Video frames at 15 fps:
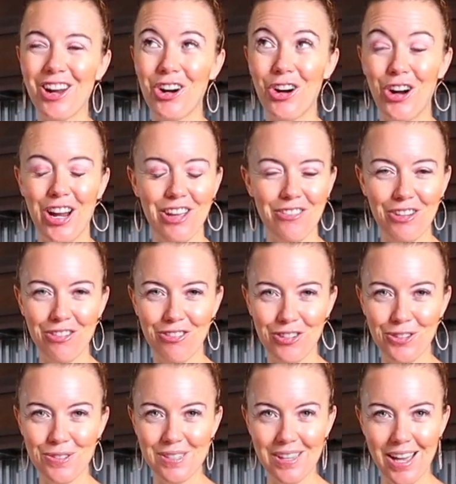and craving
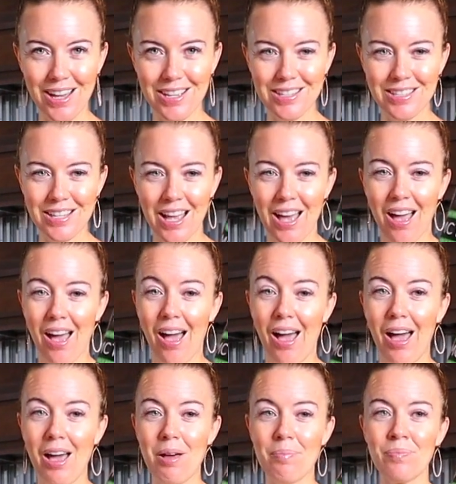foods less.
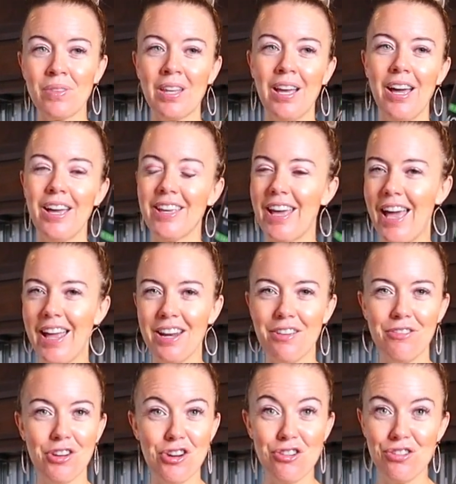Again,
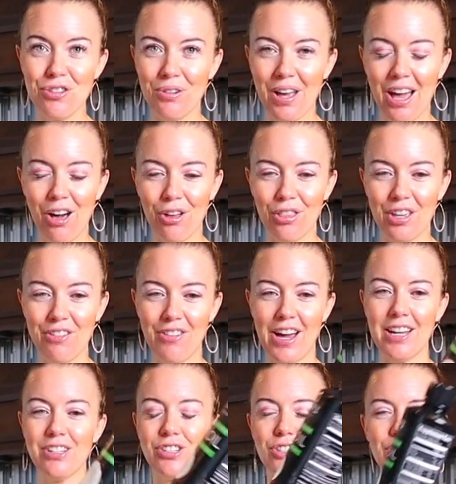if you're new to healthy
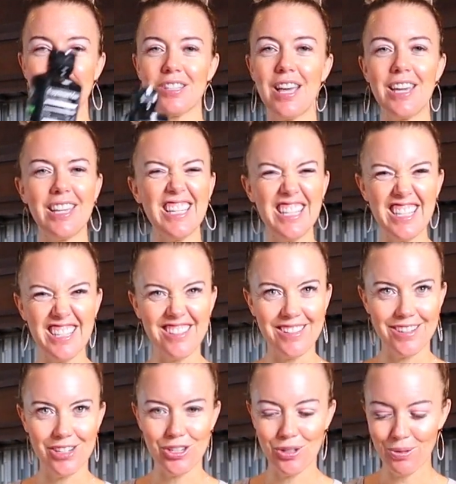fats, just like ease
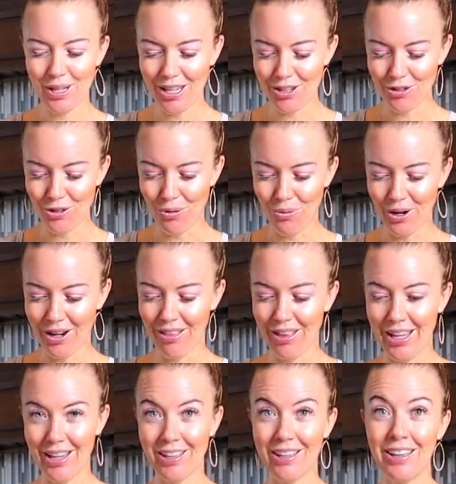into it. You don't want to
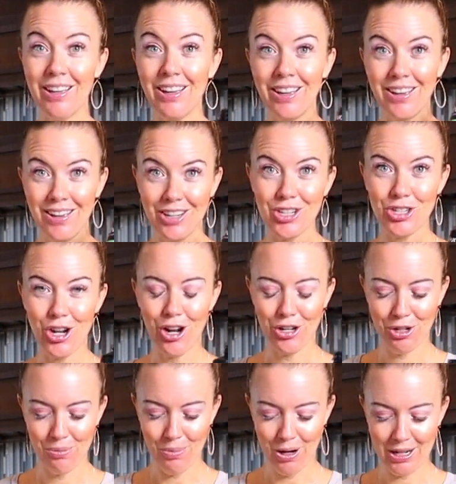like
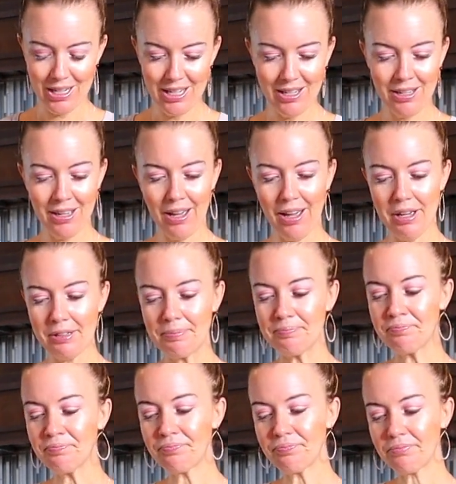shock your body.
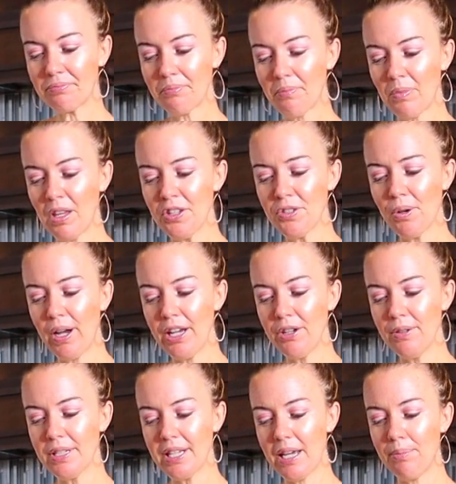So I
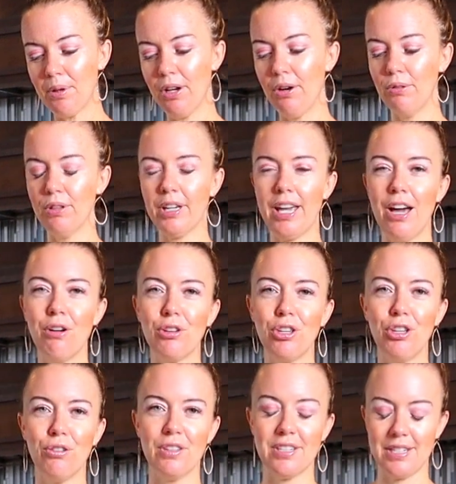do oh, look how
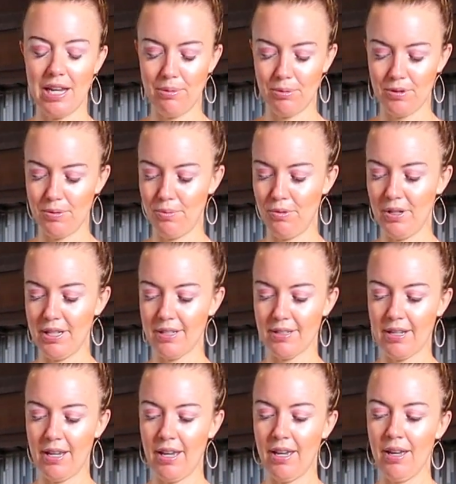cute this tablespoon is.
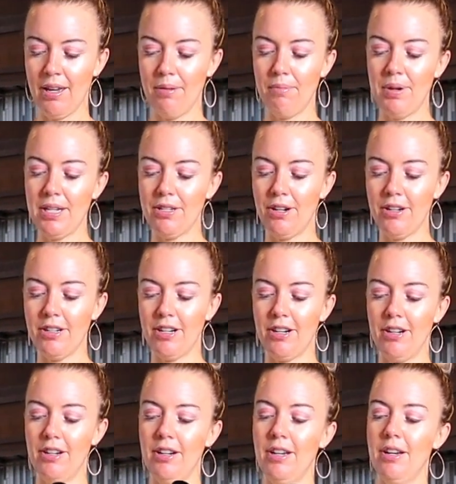My
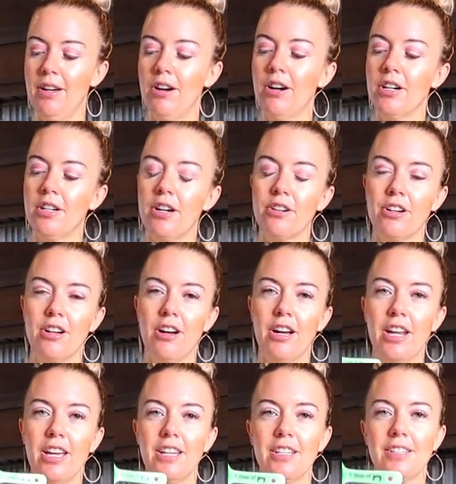daughter, our daughter
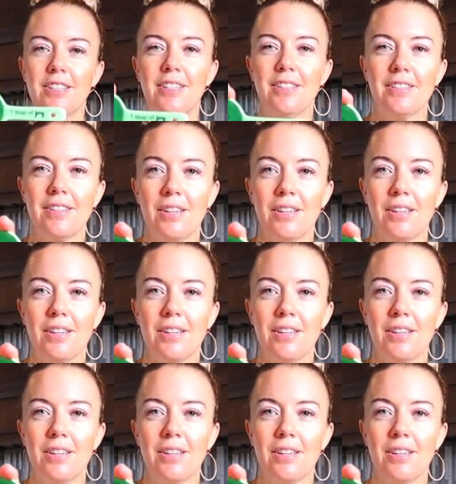got it. It says